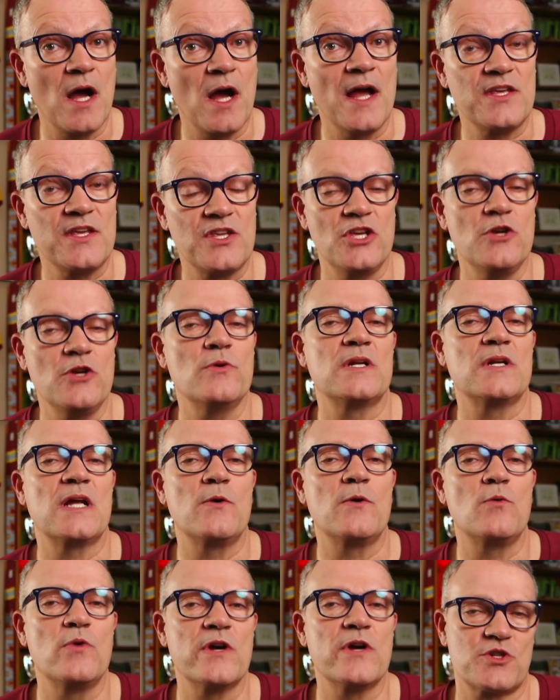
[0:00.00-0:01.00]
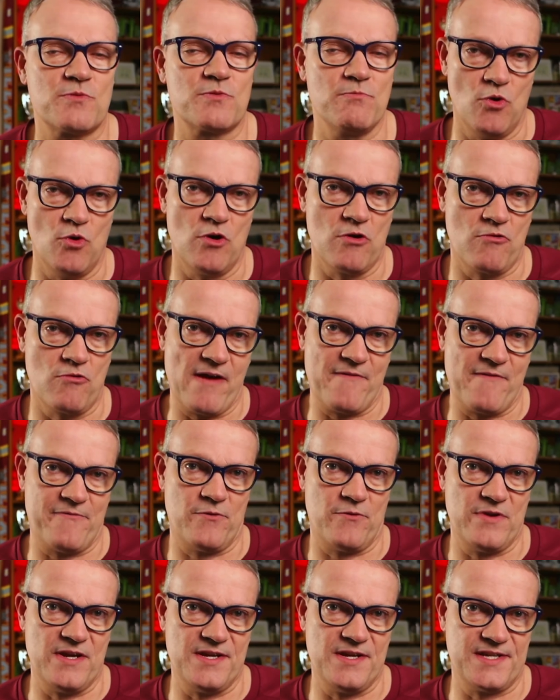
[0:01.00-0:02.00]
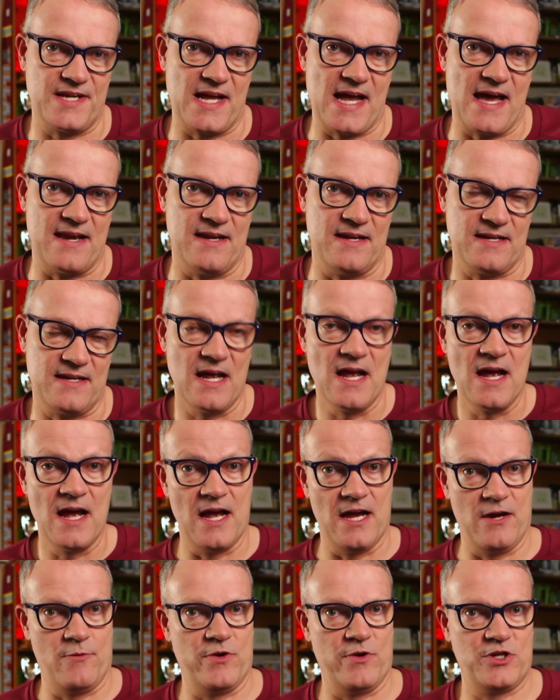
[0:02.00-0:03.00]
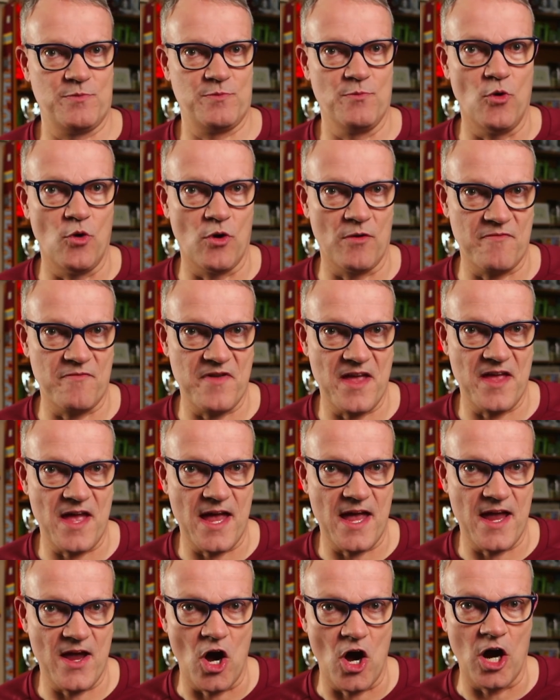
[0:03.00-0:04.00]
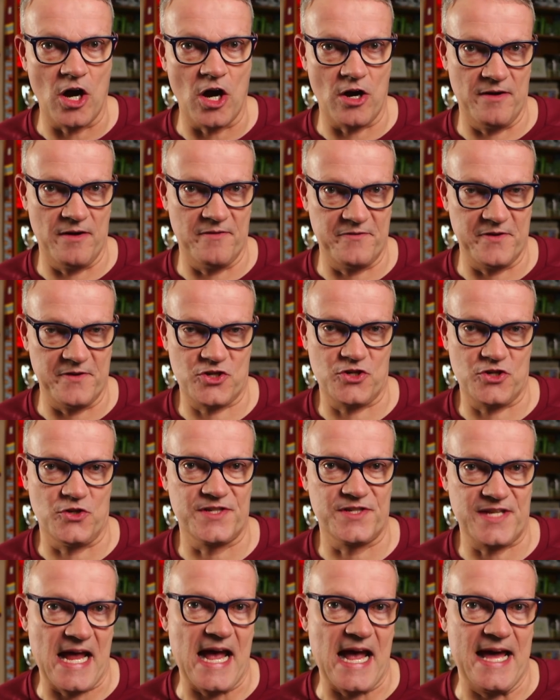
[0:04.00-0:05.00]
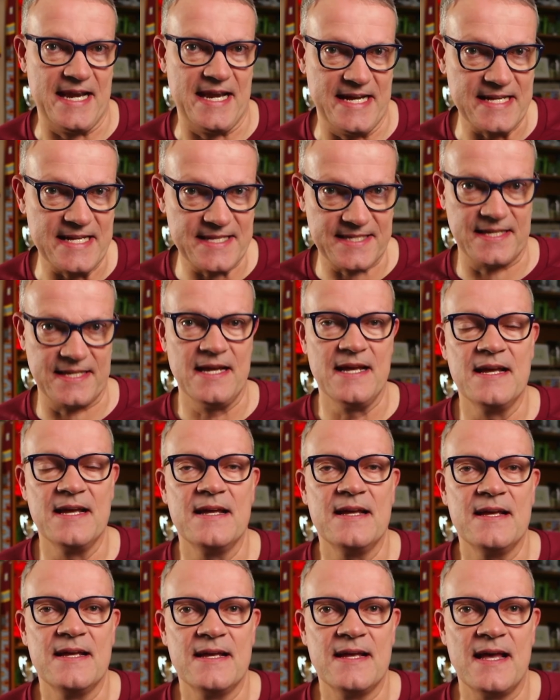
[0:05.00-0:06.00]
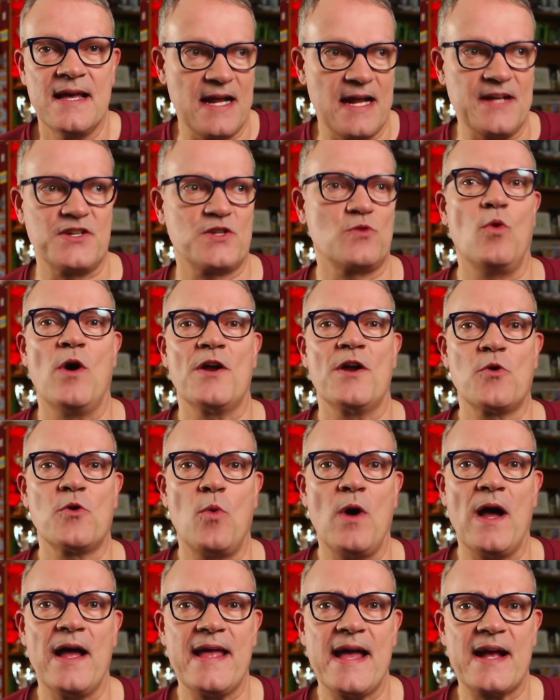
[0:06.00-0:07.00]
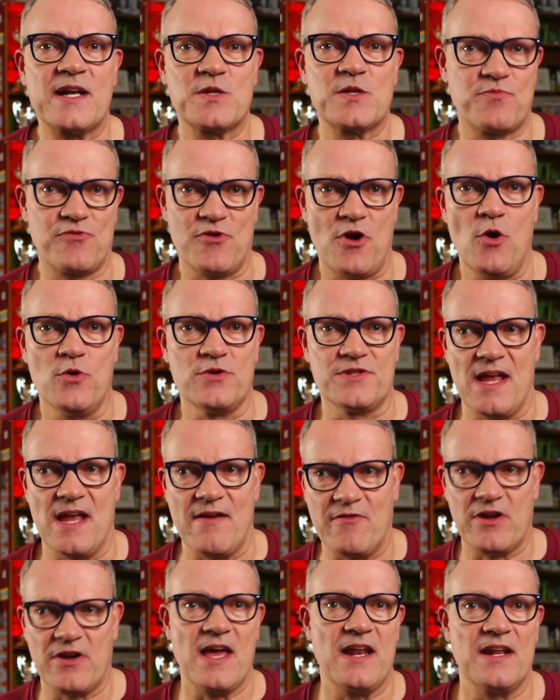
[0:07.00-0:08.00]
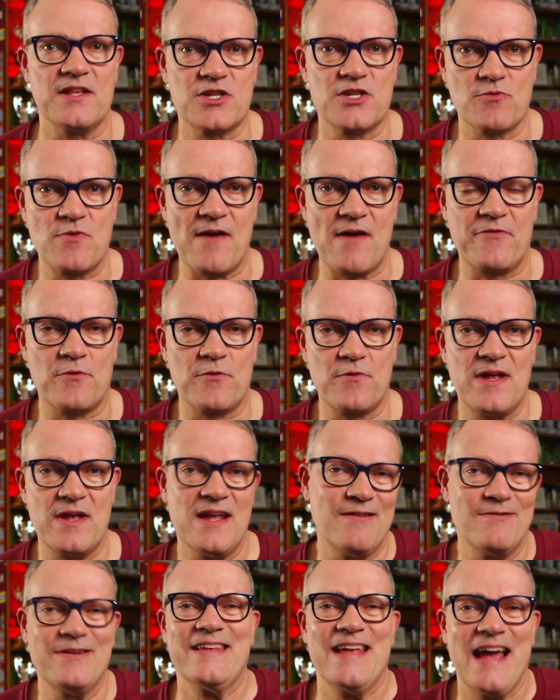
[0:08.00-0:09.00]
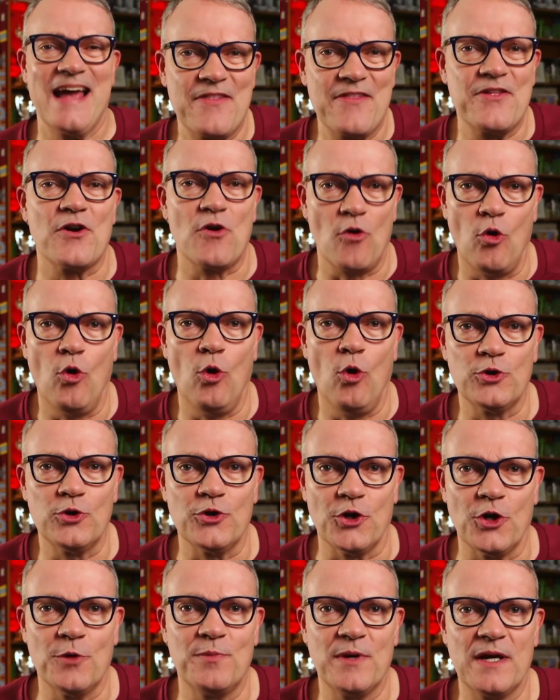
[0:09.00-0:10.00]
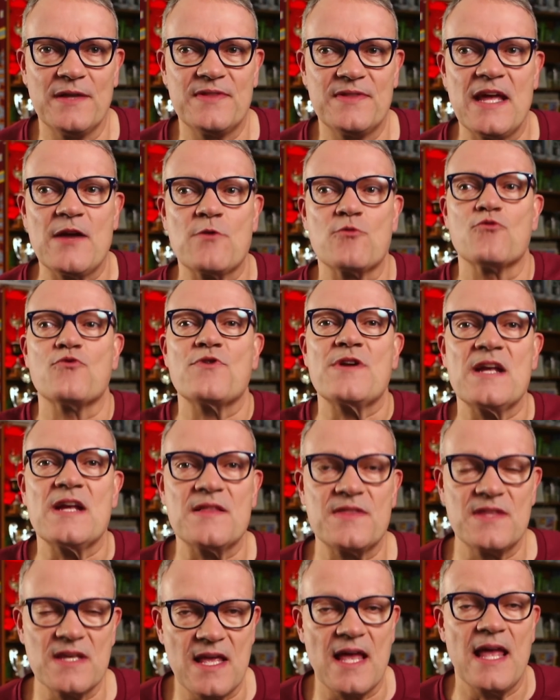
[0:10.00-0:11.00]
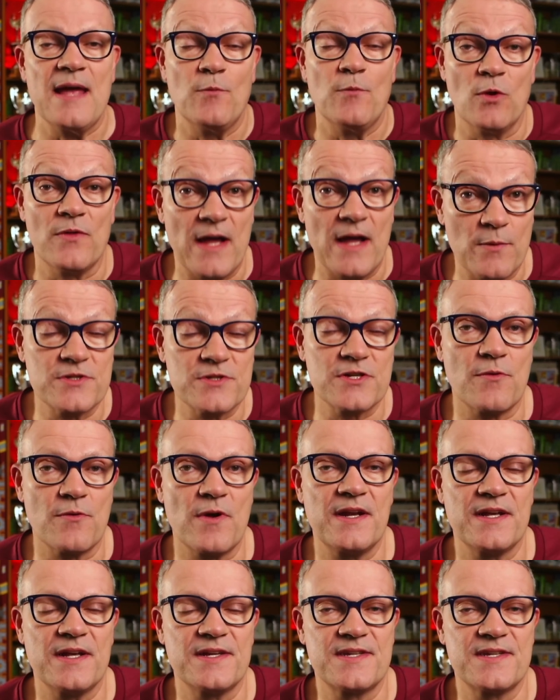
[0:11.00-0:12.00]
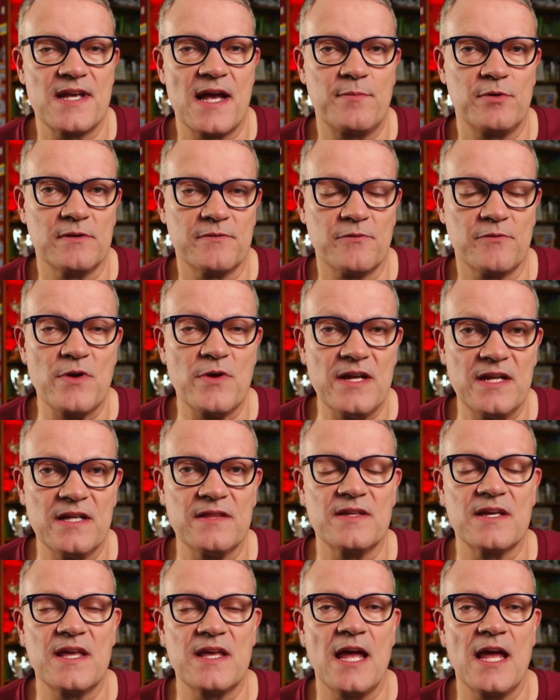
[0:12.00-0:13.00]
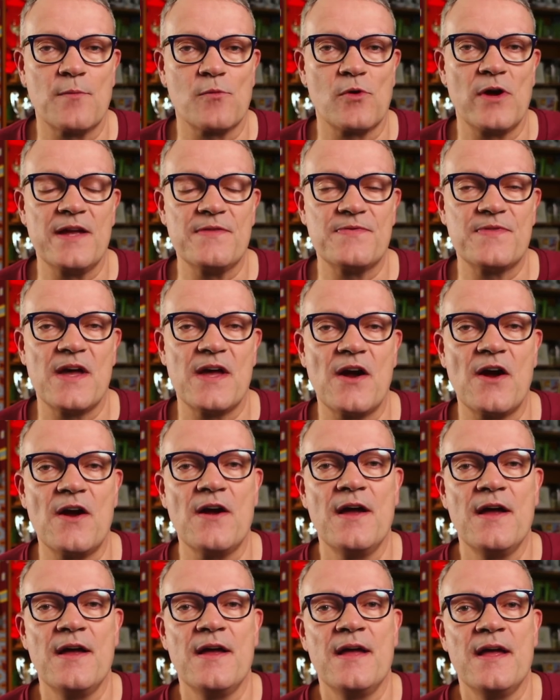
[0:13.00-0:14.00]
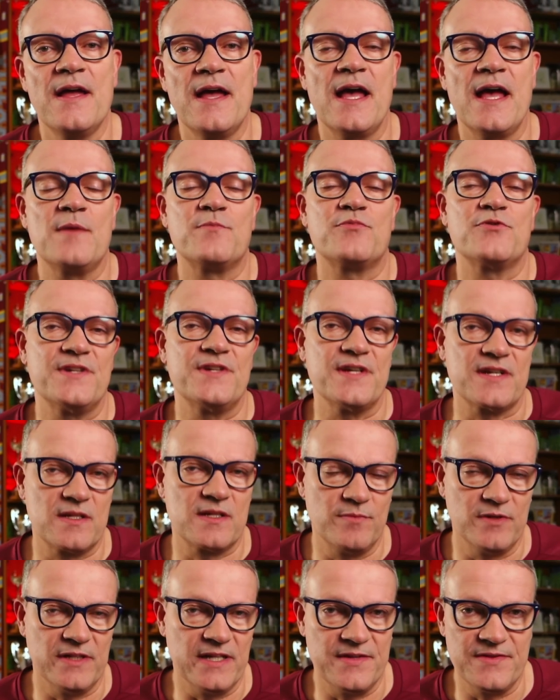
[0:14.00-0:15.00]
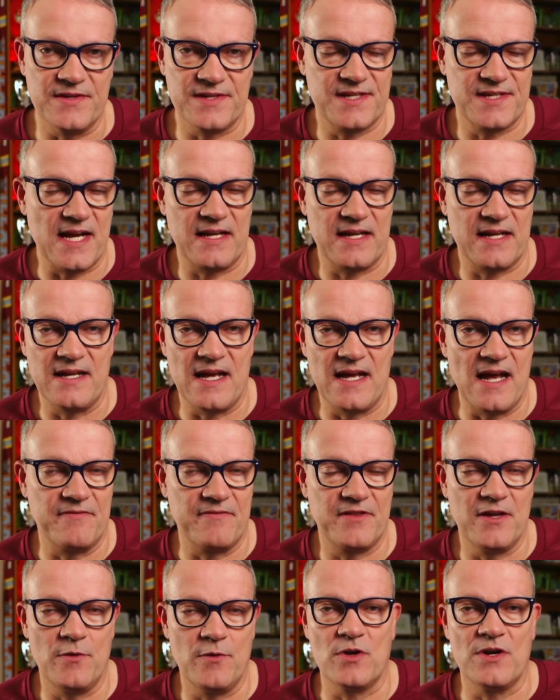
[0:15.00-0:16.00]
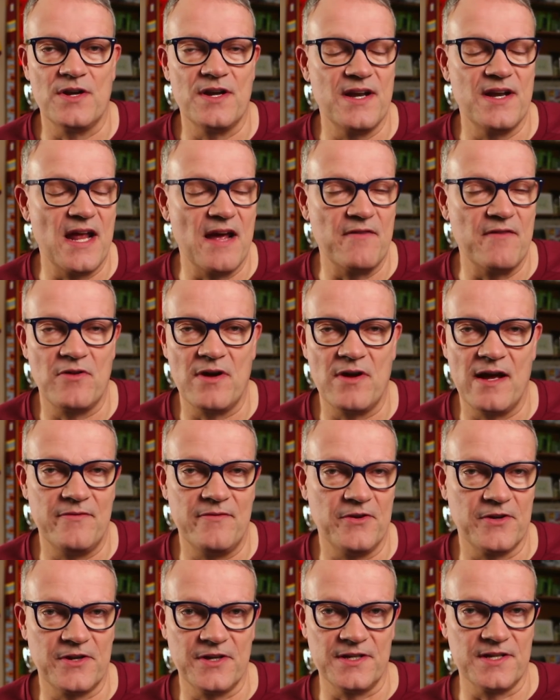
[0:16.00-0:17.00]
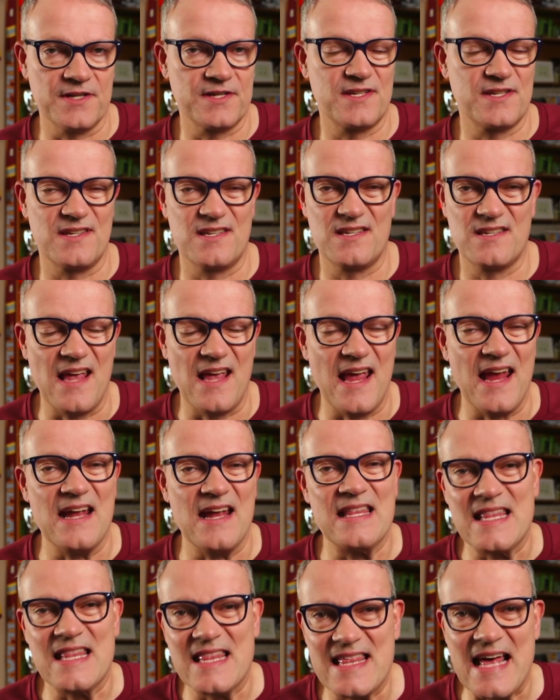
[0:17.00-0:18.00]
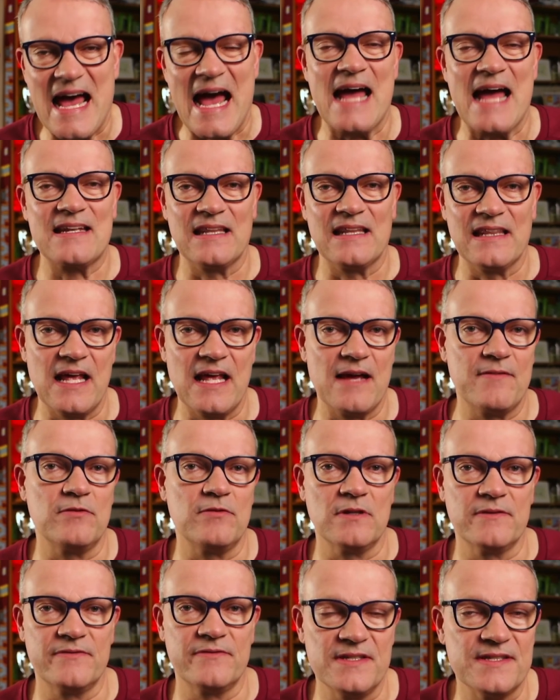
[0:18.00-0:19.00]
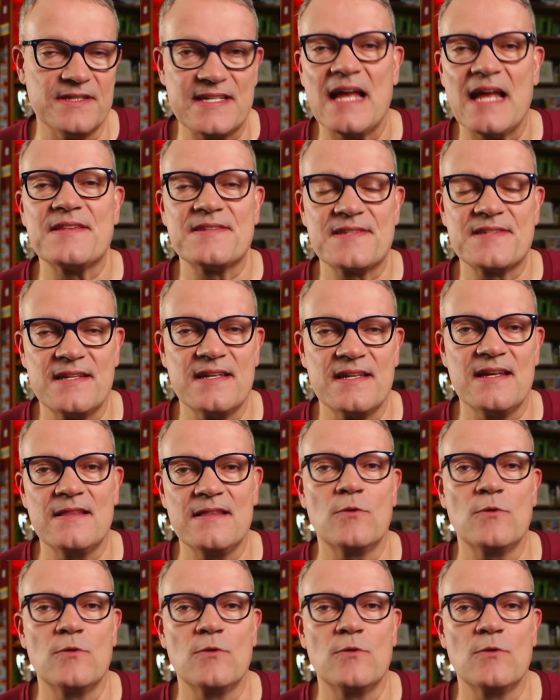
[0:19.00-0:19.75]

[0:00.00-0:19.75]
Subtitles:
IQ, and I wish more referees had it. I wish more VAR officials had it. And I just wonder why ex-pros never get into refereeing. Well, yeah, they're older, but they read the game. Well, that was a great example of reading the game right there. And predictably in the second half, they were never, ever going to sustain that level of intensity.